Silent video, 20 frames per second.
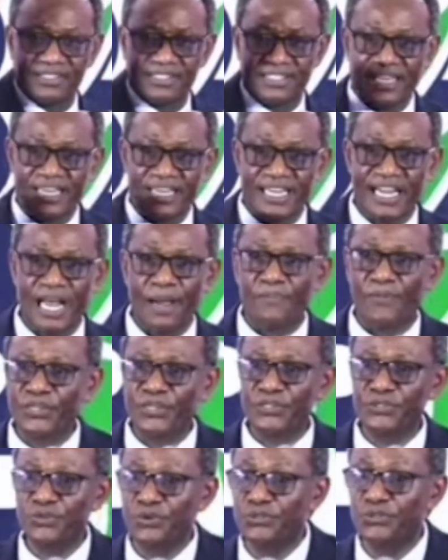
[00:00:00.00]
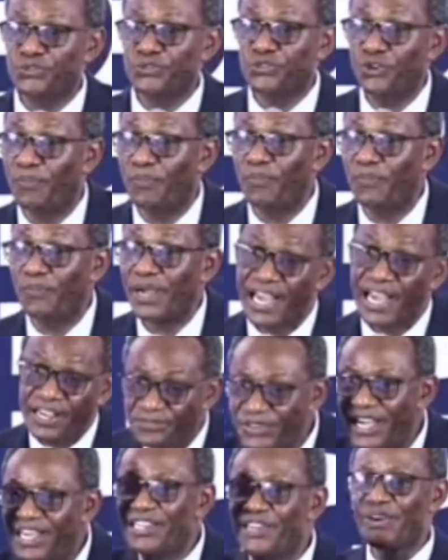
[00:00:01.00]
and the apostle will stop and
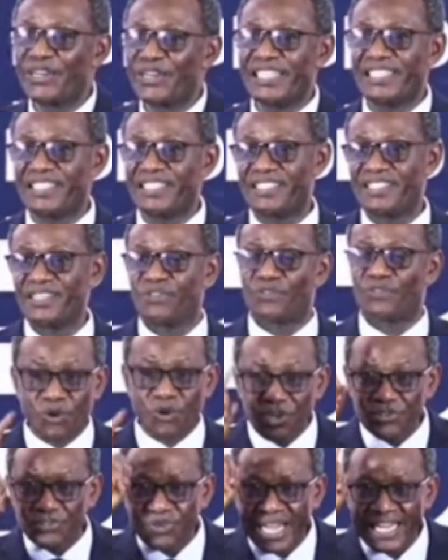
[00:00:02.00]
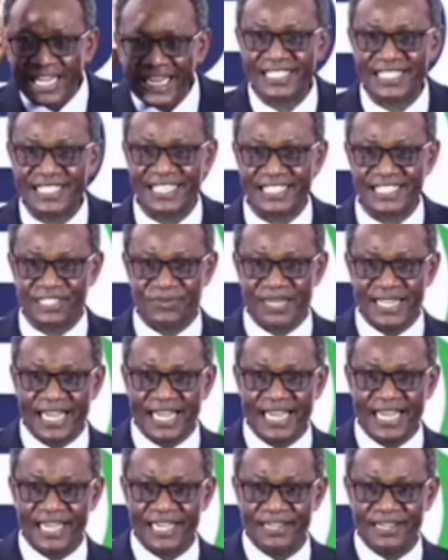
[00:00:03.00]
join the old lady. Go to other churches where
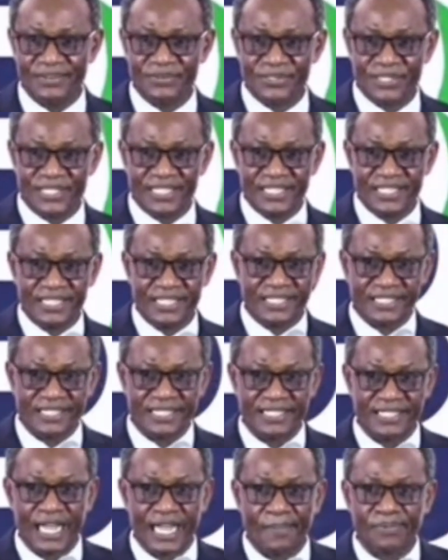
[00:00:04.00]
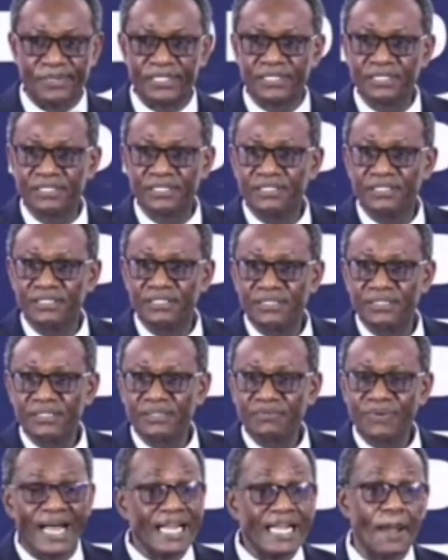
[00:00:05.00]
that you see these things happen.
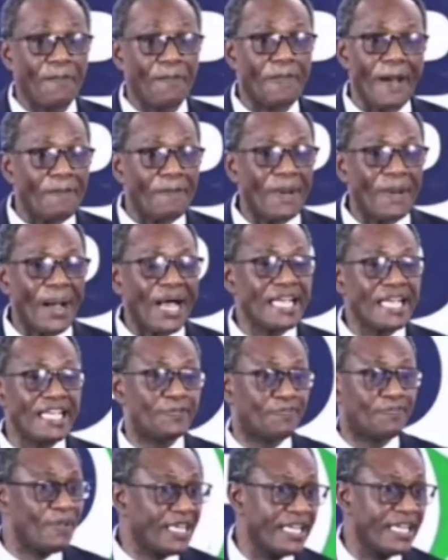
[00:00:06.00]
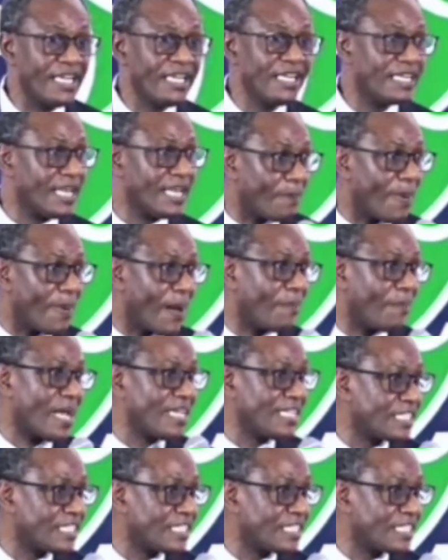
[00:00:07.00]
When the papa is speaking, the papa is